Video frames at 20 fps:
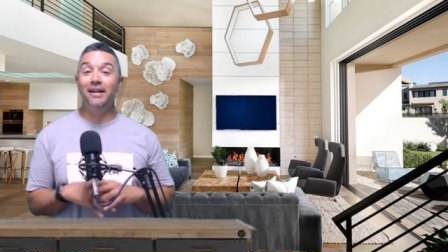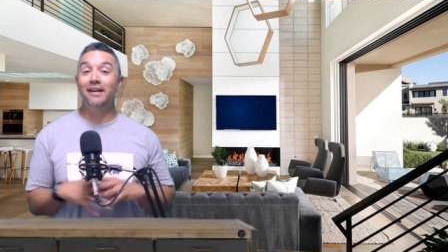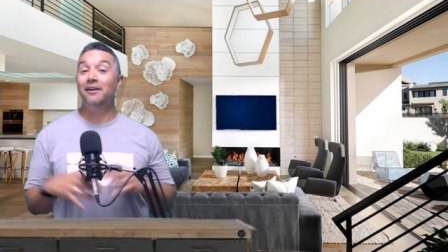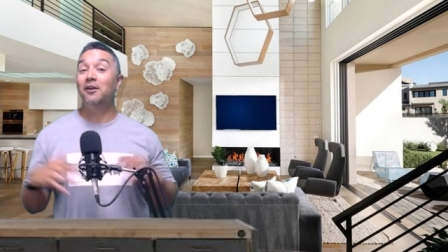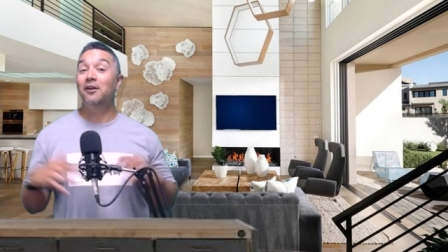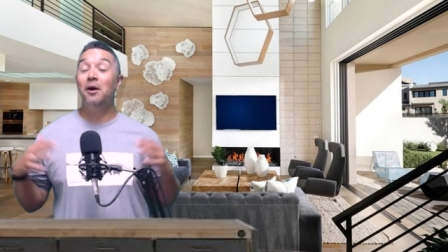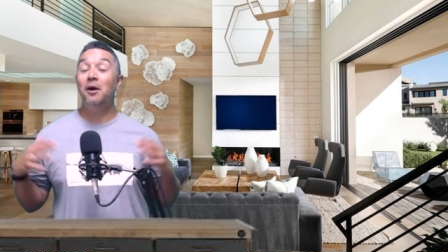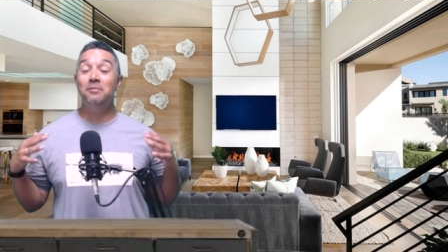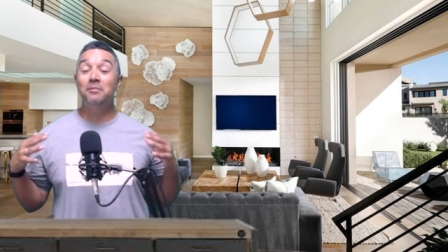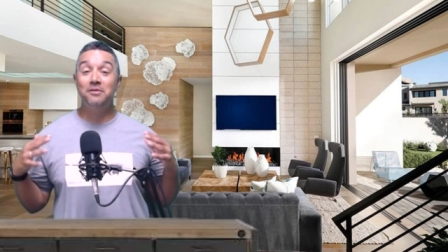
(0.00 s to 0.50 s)

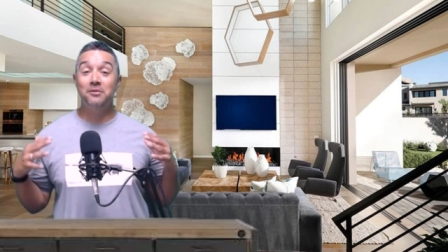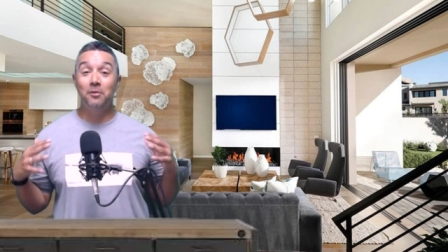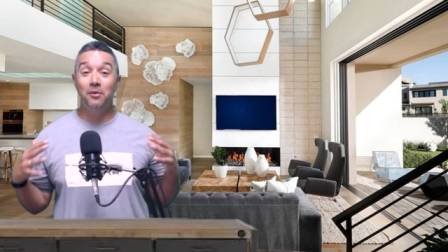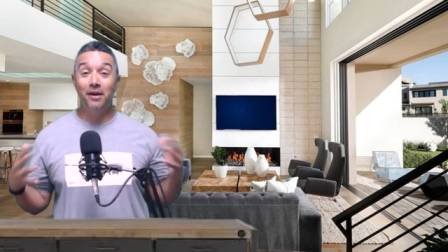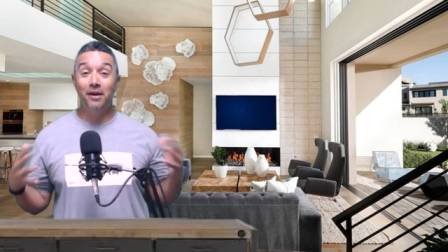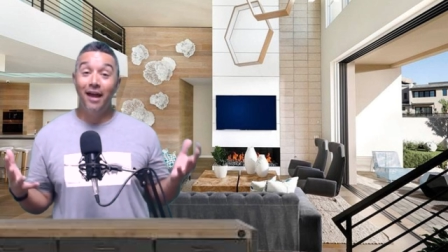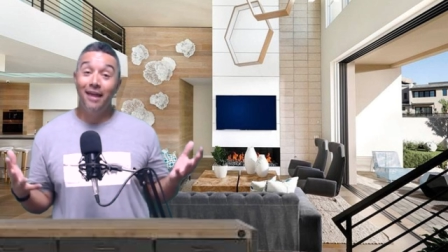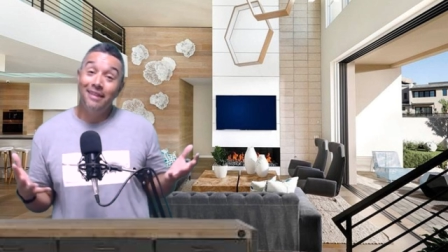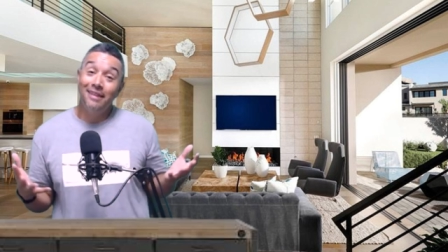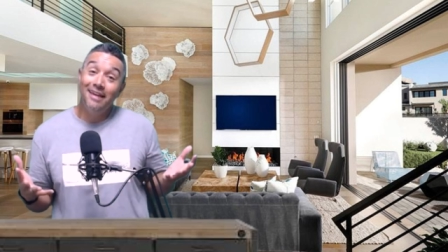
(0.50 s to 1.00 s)
here comes
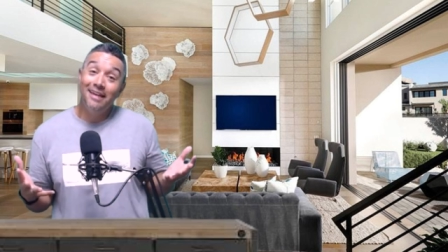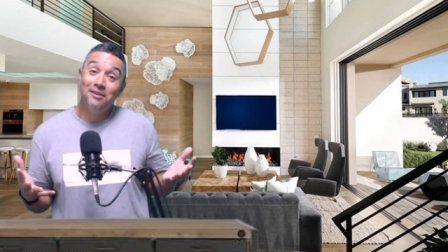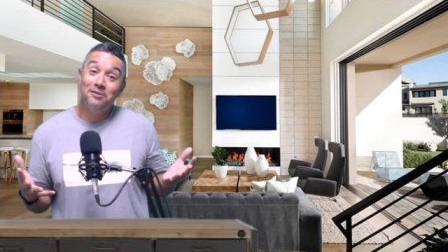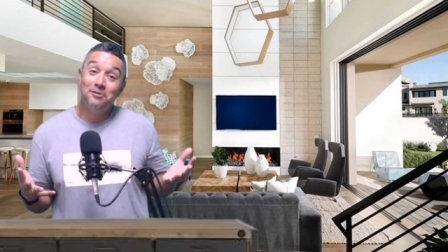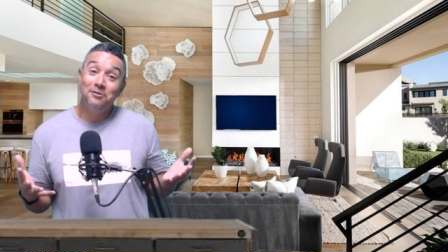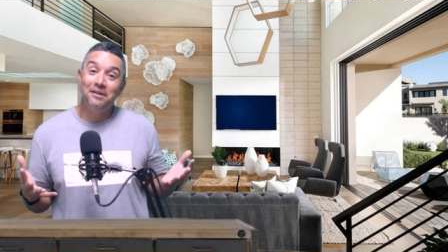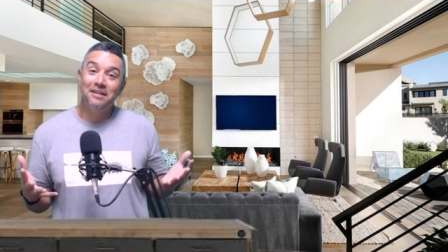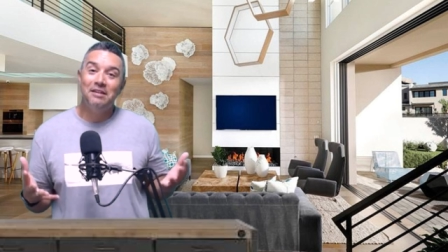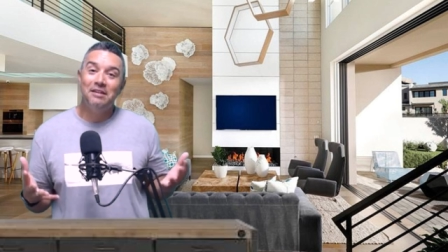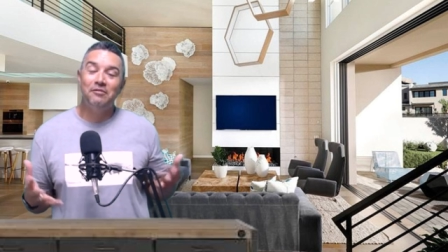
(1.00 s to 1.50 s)
what i think is
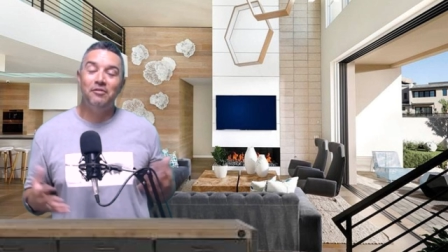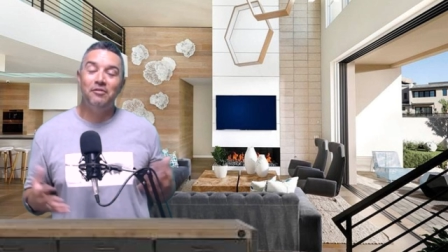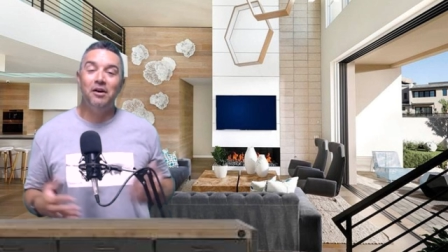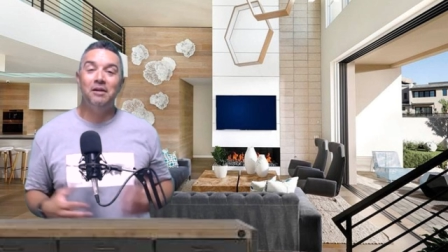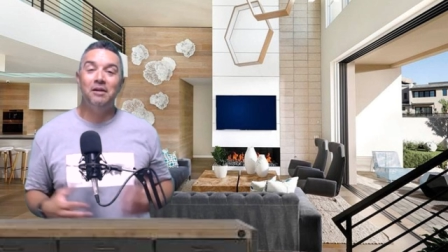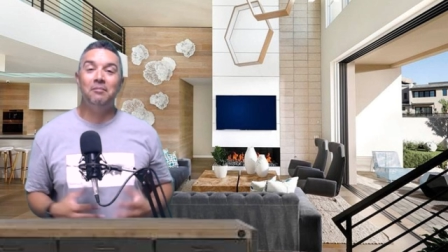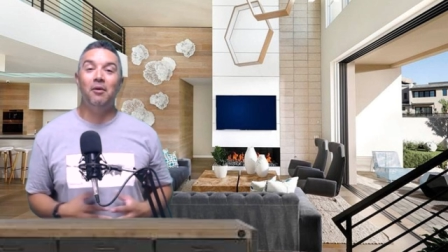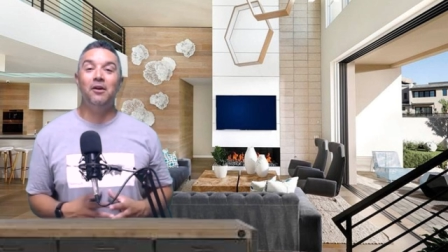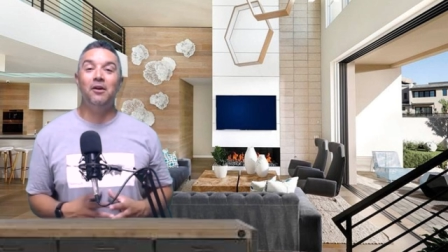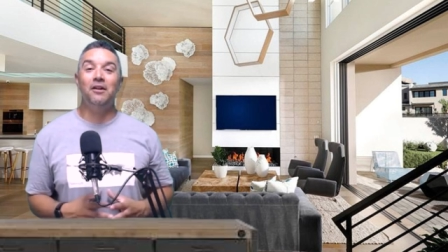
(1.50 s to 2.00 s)
really the
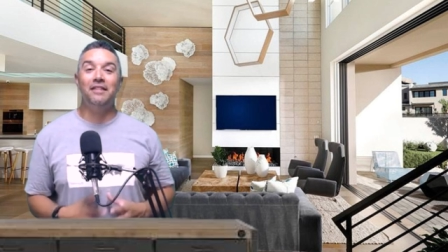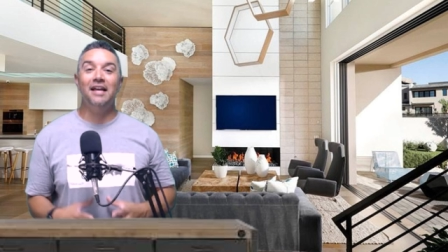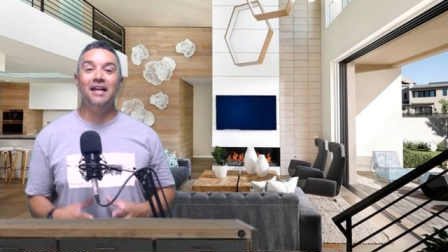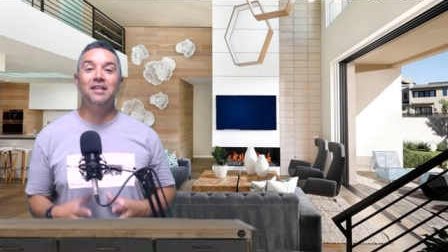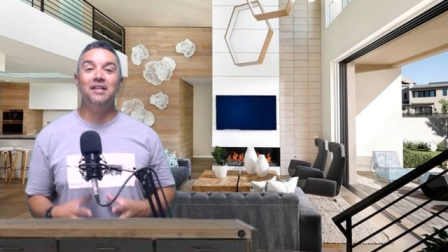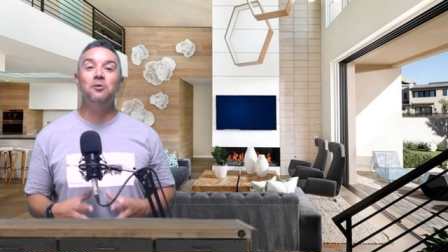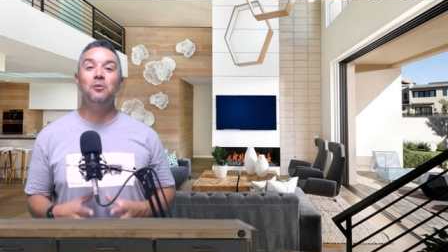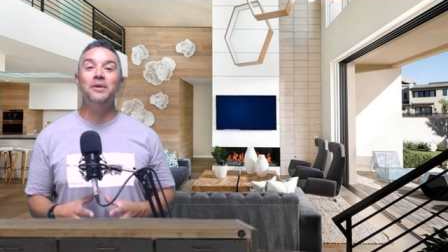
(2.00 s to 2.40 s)
fun part and that's